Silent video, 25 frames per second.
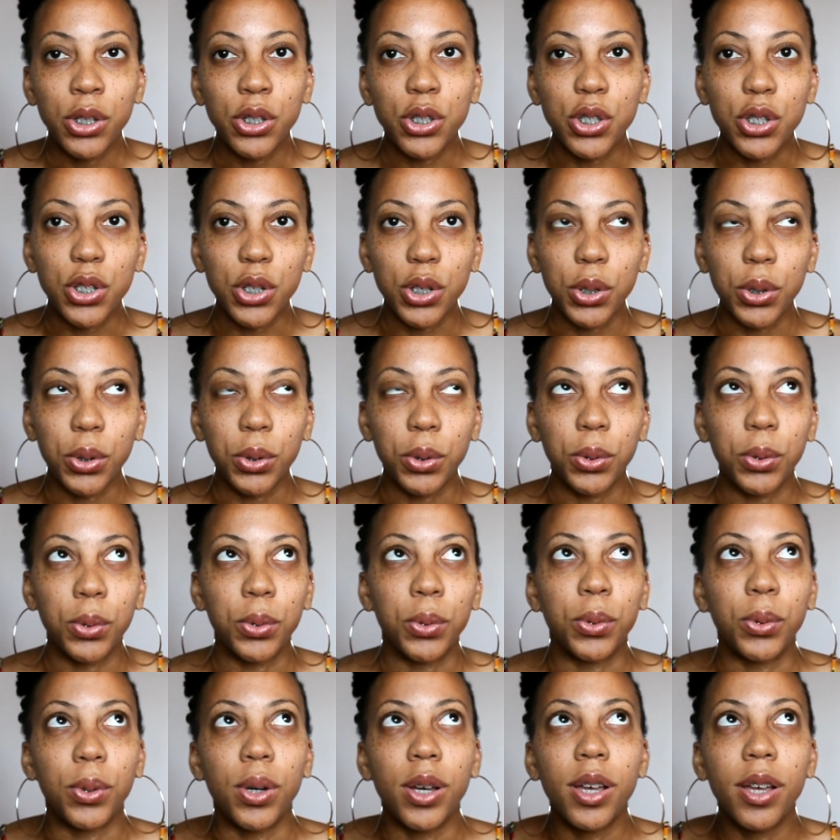
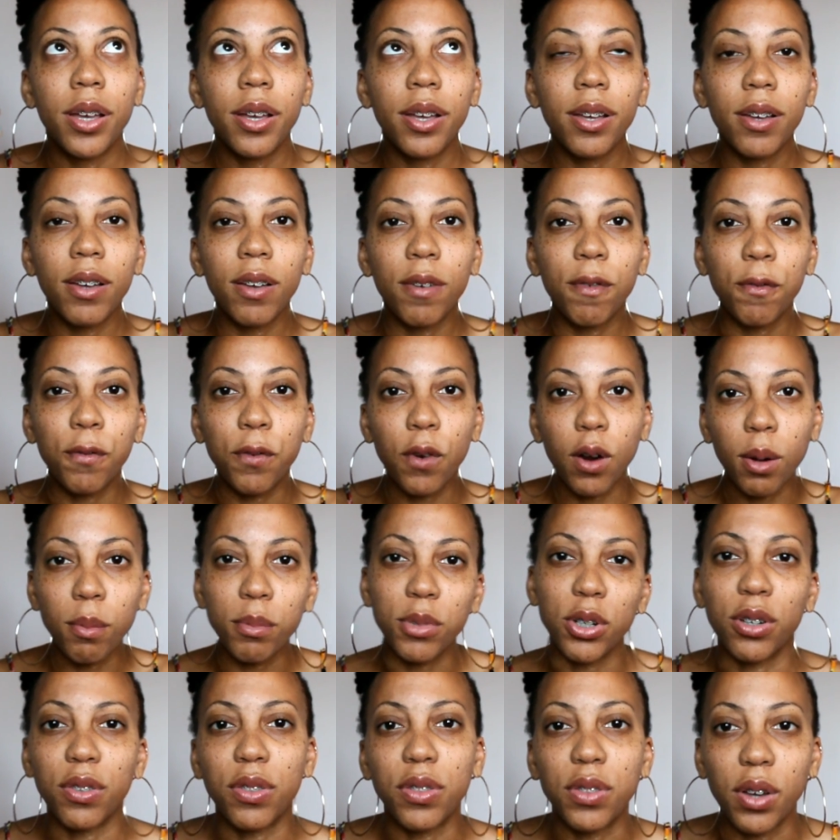to
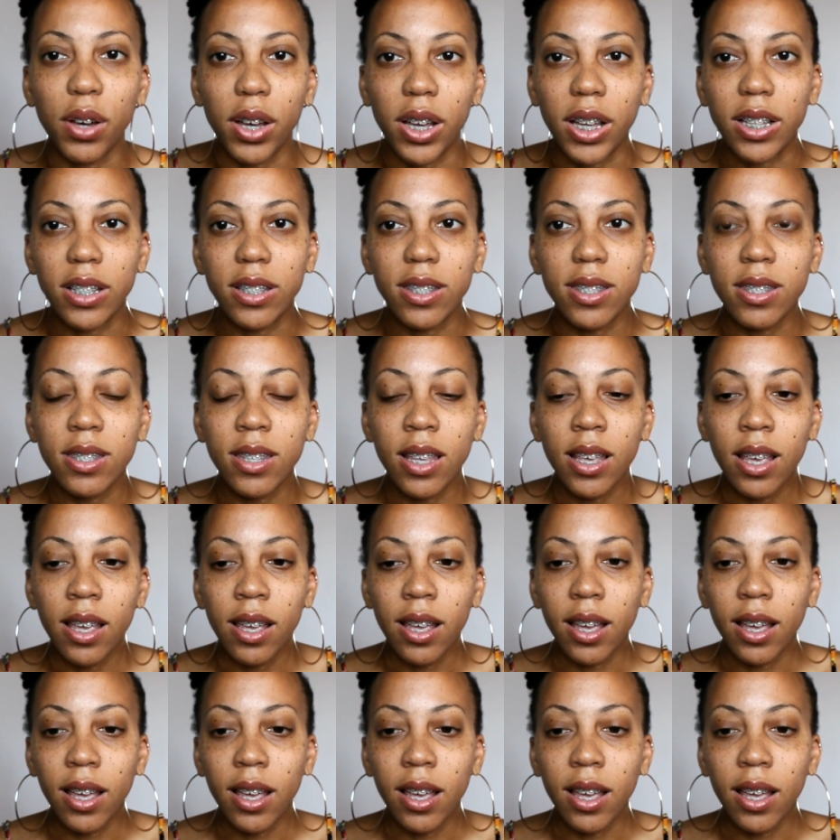form your thoughts.